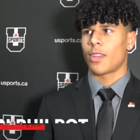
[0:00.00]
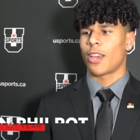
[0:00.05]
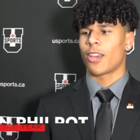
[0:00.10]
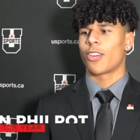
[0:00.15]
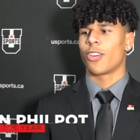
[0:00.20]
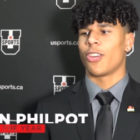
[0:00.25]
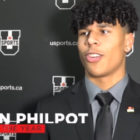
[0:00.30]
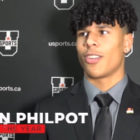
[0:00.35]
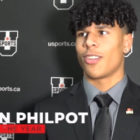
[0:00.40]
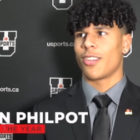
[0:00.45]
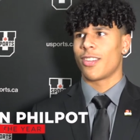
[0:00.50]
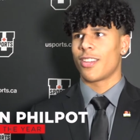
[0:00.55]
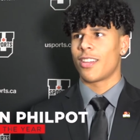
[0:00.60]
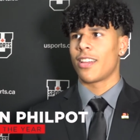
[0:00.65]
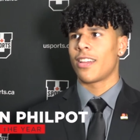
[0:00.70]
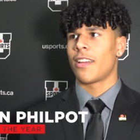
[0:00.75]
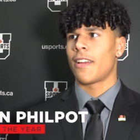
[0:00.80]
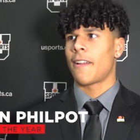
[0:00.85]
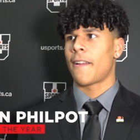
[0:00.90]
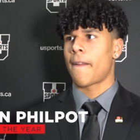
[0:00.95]
Thank you.
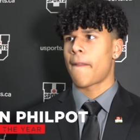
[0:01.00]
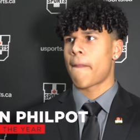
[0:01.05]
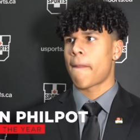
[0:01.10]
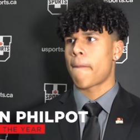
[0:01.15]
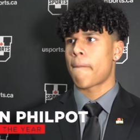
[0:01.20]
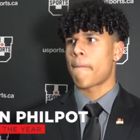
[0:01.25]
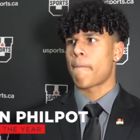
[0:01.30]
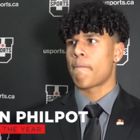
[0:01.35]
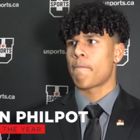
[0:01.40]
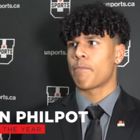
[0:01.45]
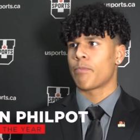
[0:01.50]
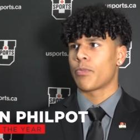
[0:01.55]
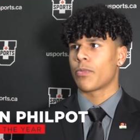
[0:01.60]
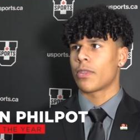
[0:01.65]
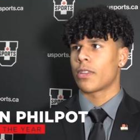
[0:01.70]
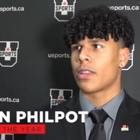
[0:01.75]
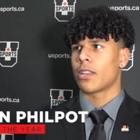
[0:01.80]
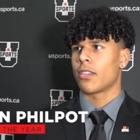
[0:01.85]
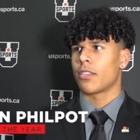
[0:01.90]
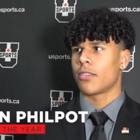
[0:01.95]
Talk to me a
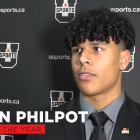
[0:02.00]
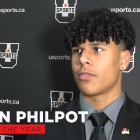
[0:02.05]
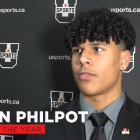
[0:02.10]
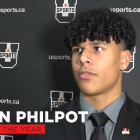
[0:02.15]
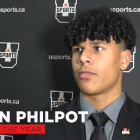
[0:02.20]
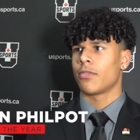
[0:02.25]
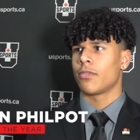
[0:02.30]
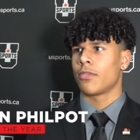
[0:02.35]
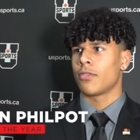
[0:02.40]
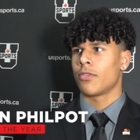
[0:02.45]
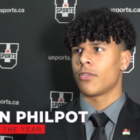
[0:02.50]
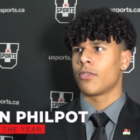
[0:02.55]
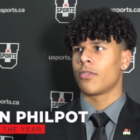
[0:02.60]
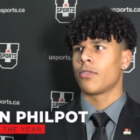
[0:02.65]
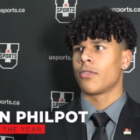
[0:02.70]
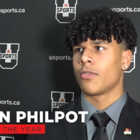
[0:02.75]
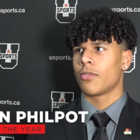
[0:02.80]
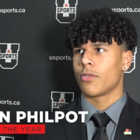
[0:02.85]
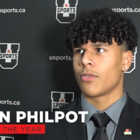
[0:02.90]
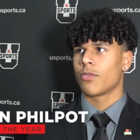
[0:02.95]
little bit about just kind of what this
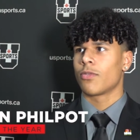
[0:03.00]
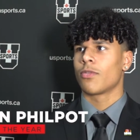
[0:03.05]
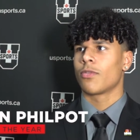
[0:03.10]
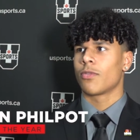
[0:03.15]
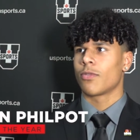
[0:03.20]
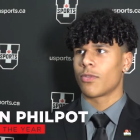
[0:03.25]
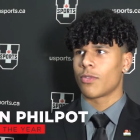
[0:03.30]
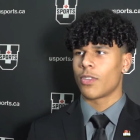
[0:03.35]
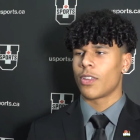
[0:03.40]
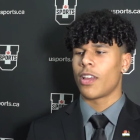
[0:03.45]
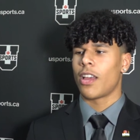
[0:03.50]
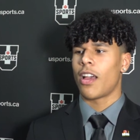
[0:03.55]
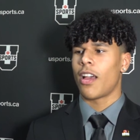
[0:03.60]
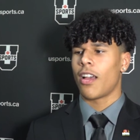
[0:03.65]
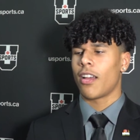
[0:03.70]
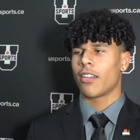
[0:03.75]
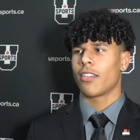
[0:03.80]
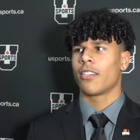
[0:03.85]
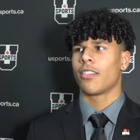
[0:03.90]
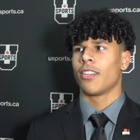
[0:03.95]
night means for you, first
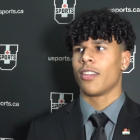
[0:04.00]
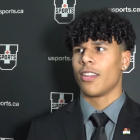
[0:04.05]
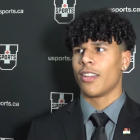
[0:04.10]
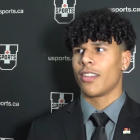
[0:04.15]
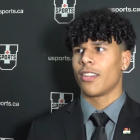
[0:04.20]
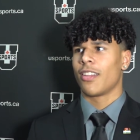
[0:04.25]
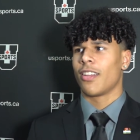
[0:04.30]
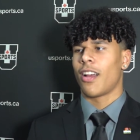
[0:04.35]
of all, personally.